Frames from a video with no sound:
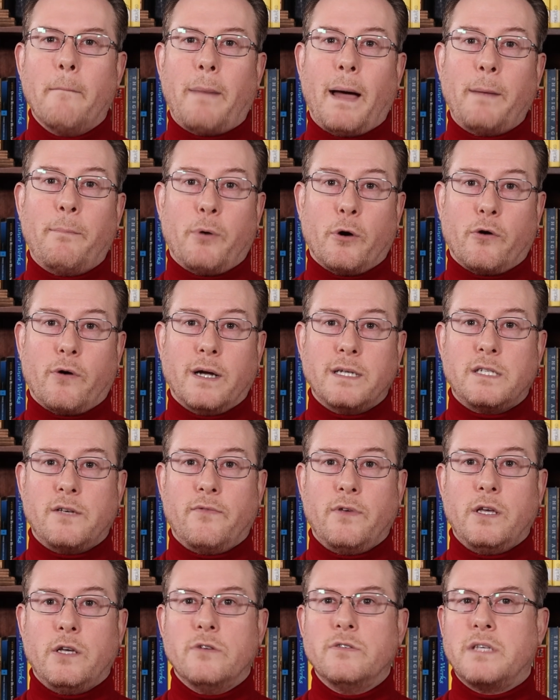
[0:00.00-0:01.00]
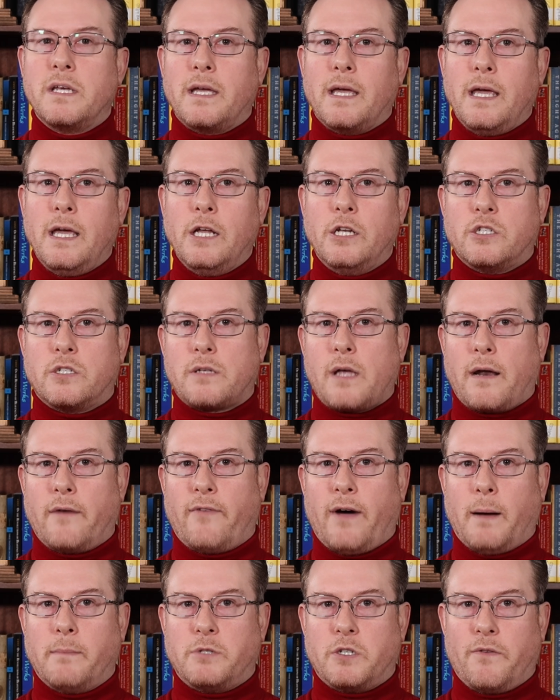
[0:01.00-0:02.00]
by progressively using each set
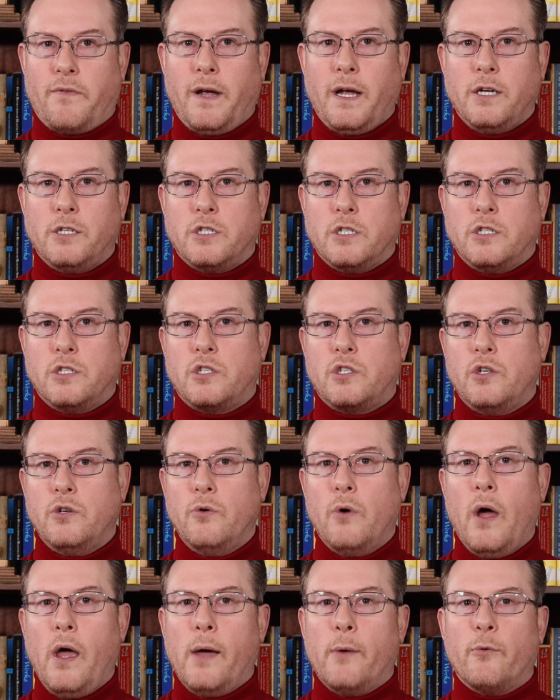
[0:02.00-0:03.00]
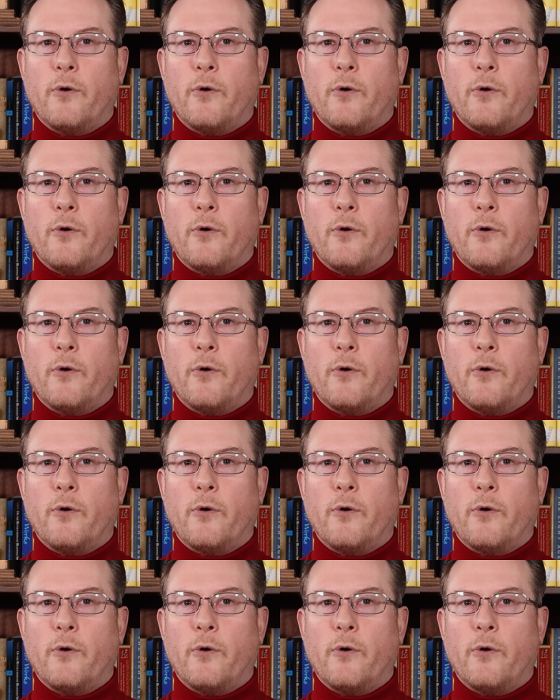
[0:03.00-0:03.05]
of observations to